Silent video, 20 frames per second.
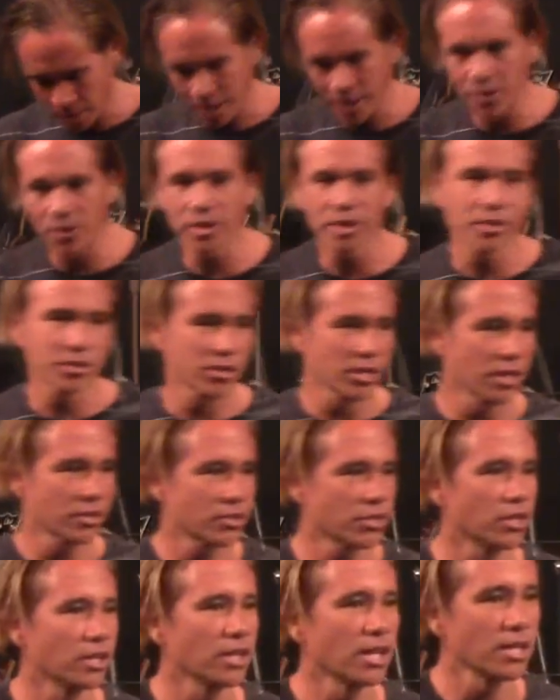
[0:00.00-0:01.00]
I don't get to talk
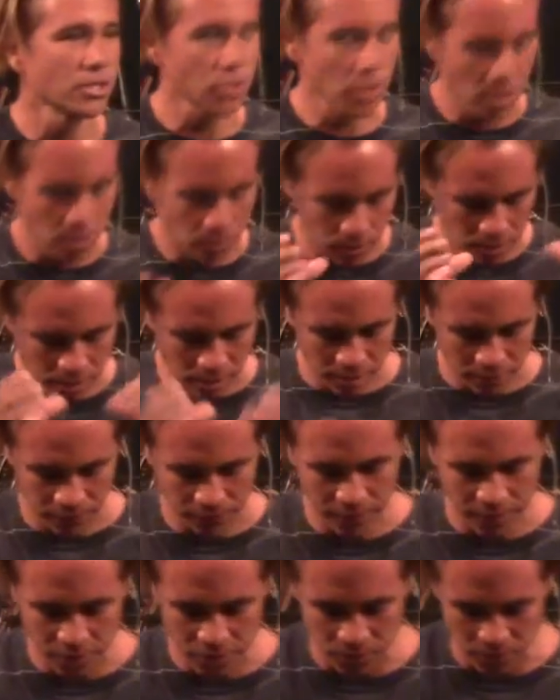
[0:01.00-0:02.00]
to y'all a lot, so I want to
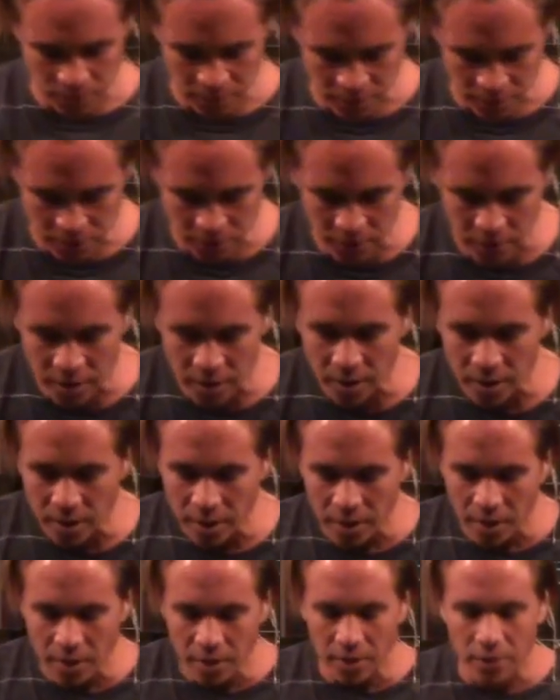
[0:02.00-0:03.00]
finish with this.
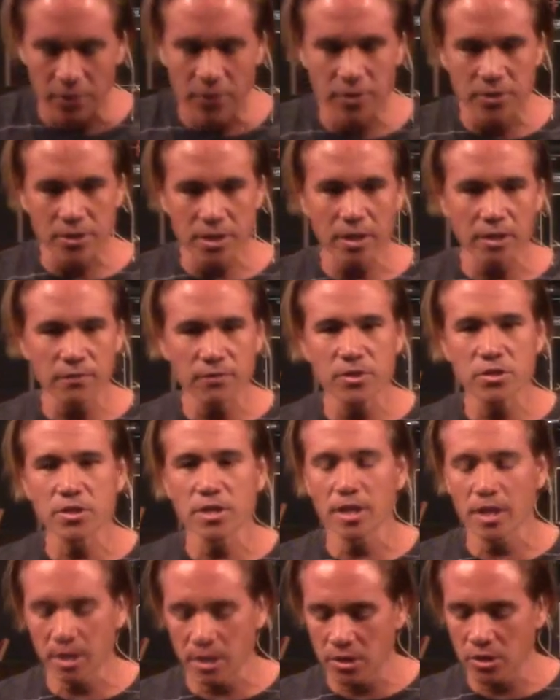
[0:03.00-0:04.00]
The second vision
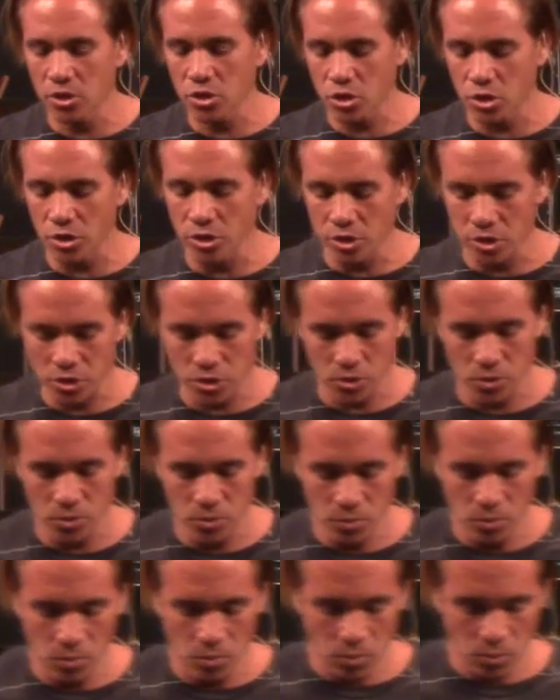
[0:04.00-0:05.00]
I had of the church
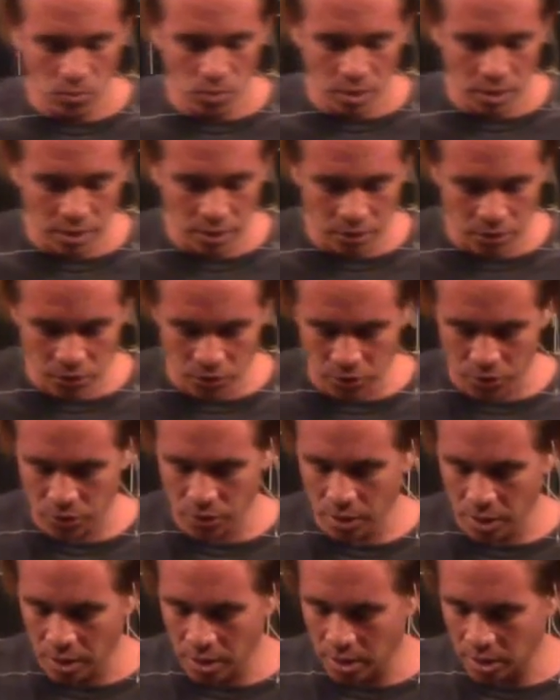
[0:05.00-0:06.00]

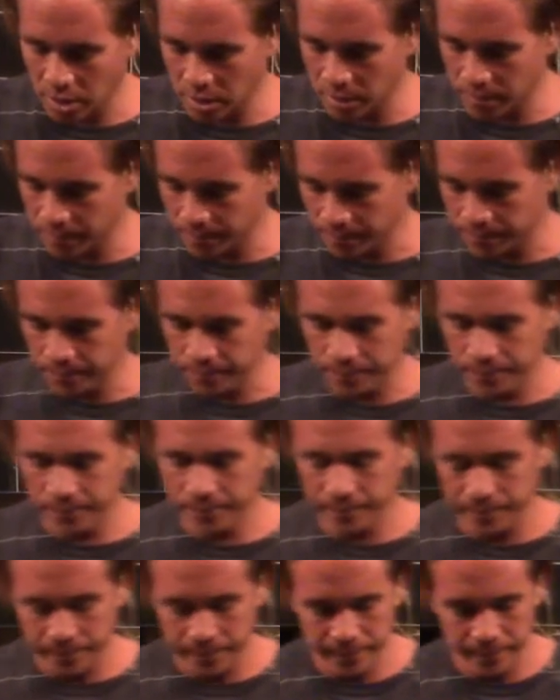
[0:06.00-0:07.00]
was, um,
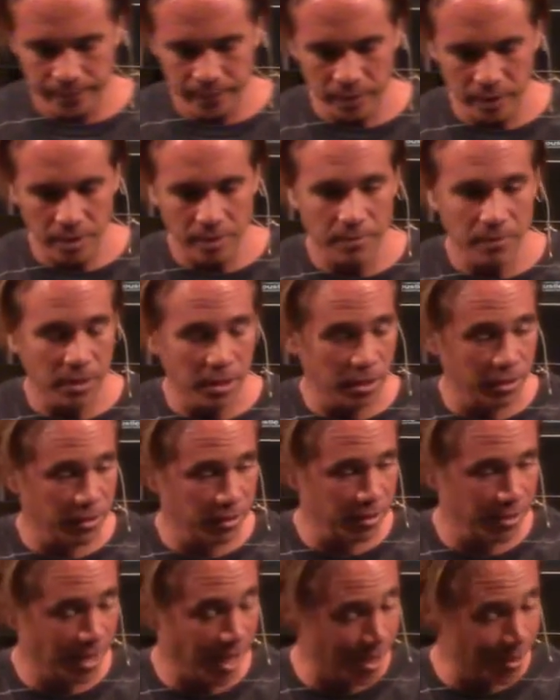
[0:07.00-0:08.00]

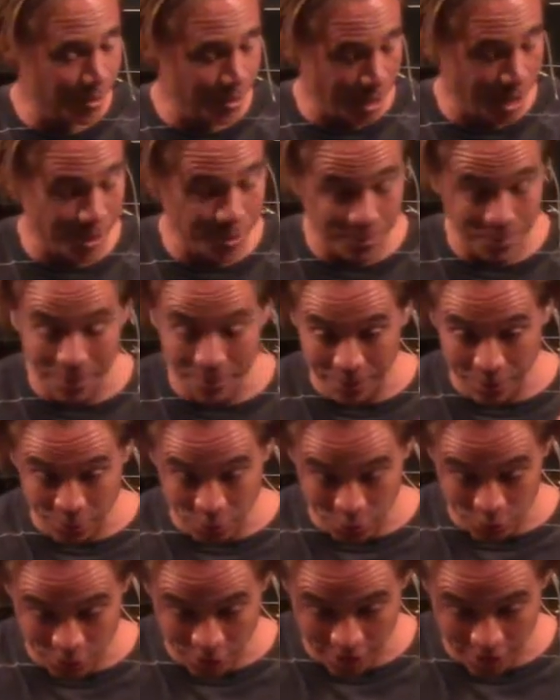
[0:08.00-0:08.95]
uh, I, I remember it was just